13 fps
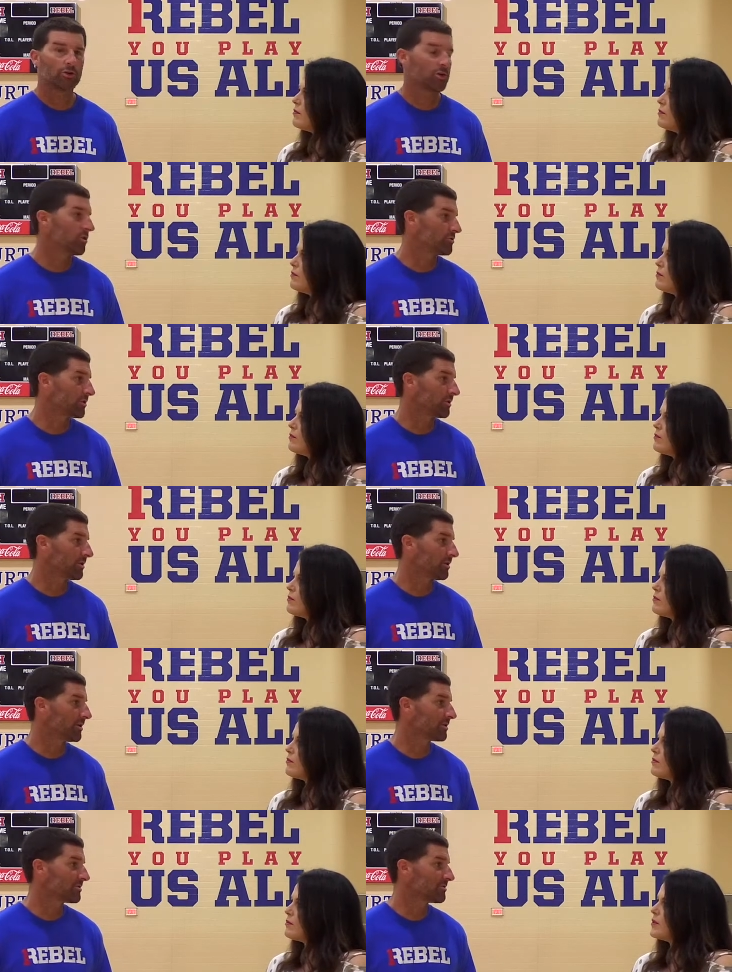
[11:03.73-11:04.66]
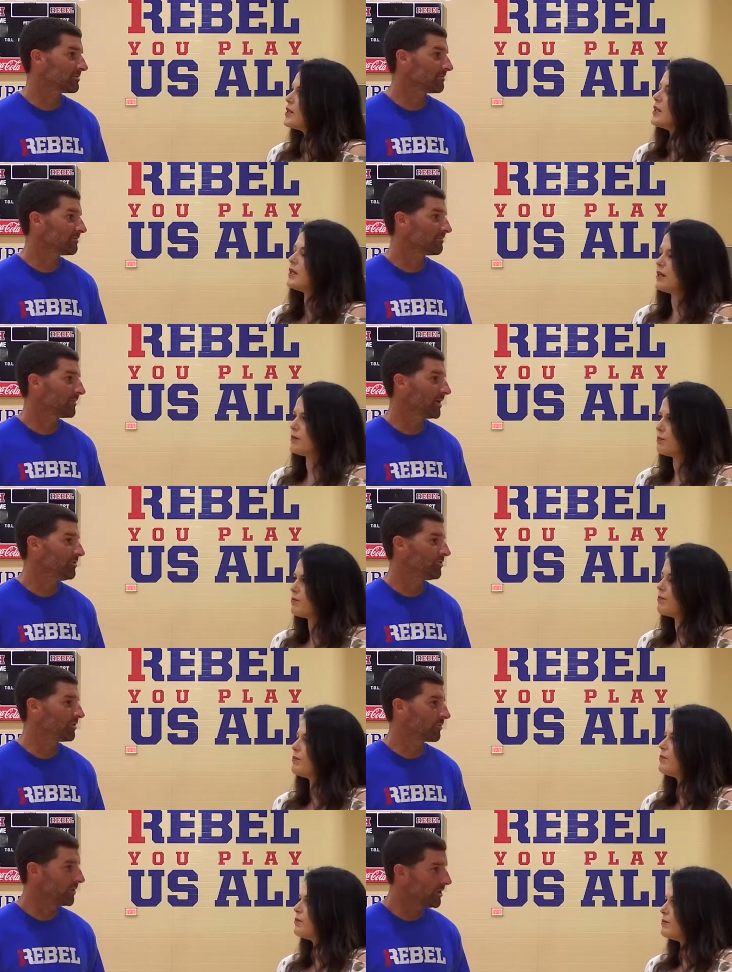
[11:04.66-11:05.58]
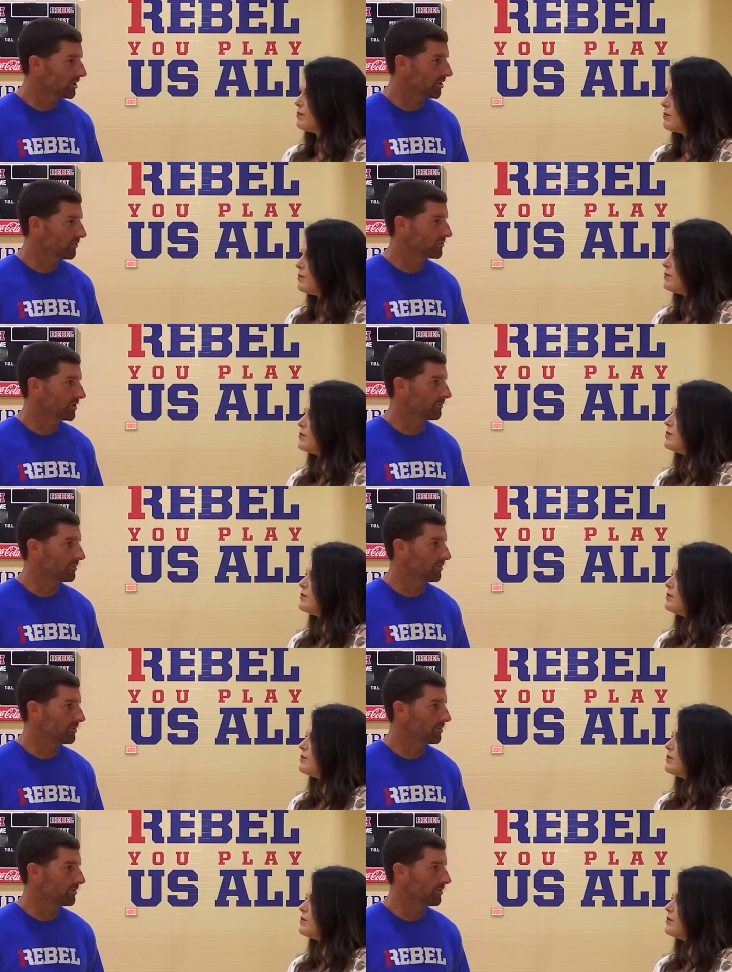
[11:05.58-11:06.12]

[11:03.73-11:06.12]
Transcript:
Speaker 1: to coaching clinics and you can read coaching